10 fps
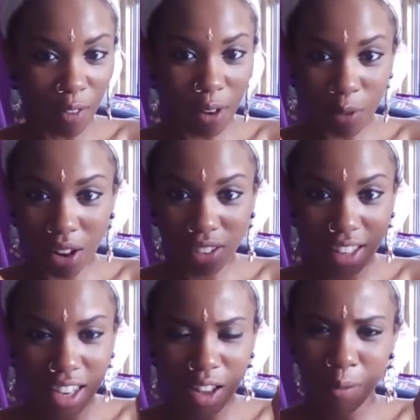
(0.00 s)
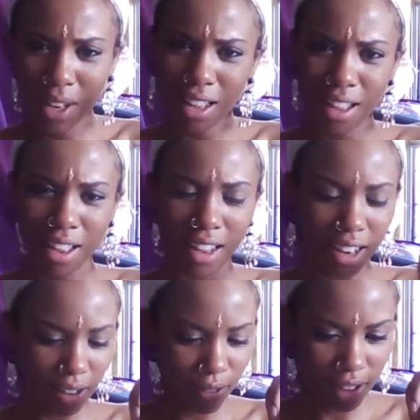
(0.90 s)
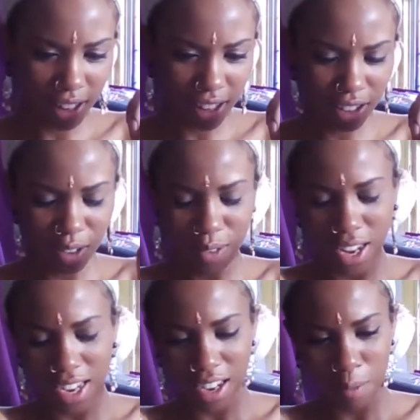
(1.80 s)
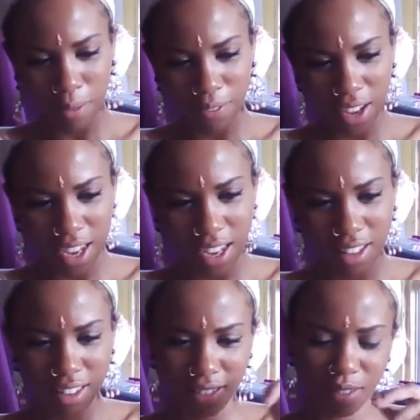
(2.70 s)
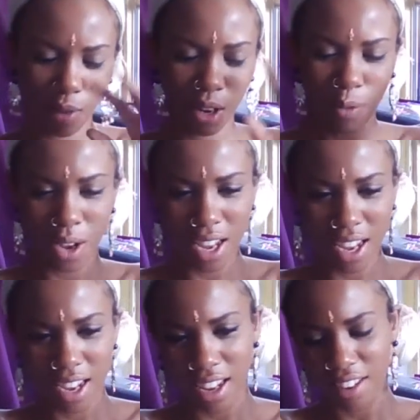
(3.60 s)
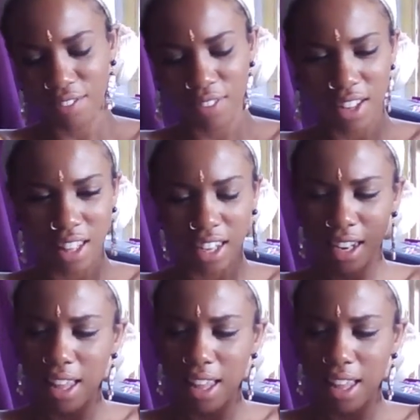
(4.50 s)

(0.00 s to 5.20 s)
Remember when I was saying, oh my god, I feel it so naked on my face, it went away, I didn't feel it.